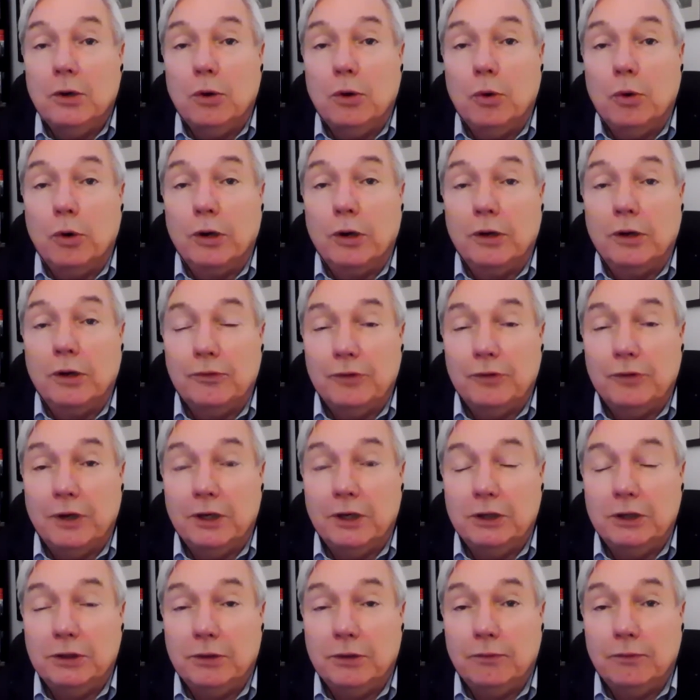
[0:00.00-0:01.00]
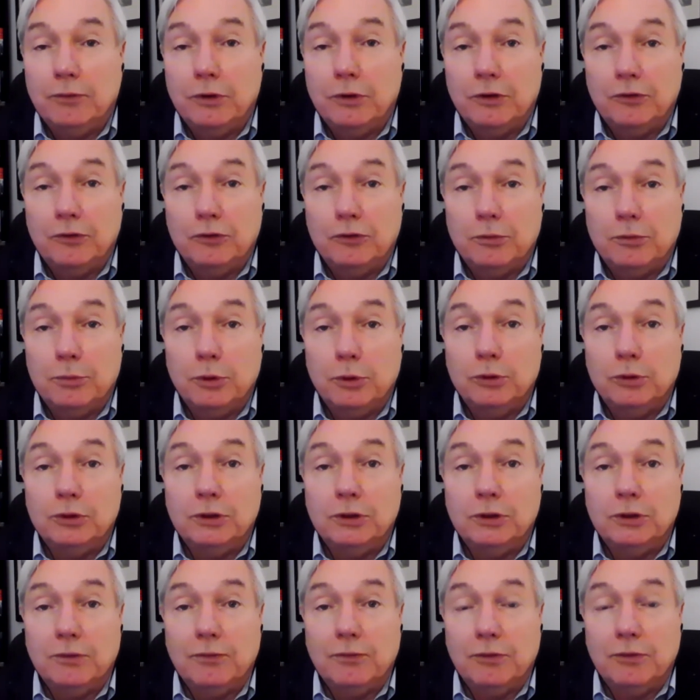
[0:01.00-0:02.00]
organization for
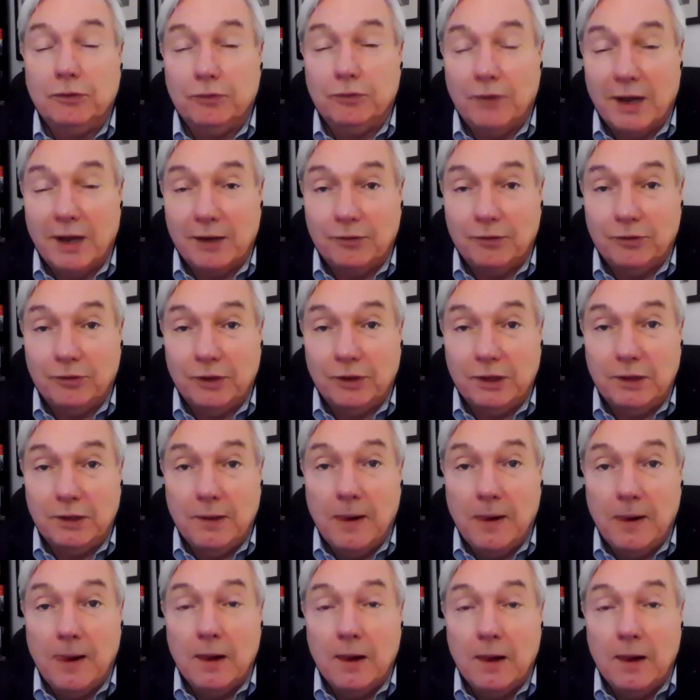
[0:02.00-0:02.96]
distribution of this vaccine.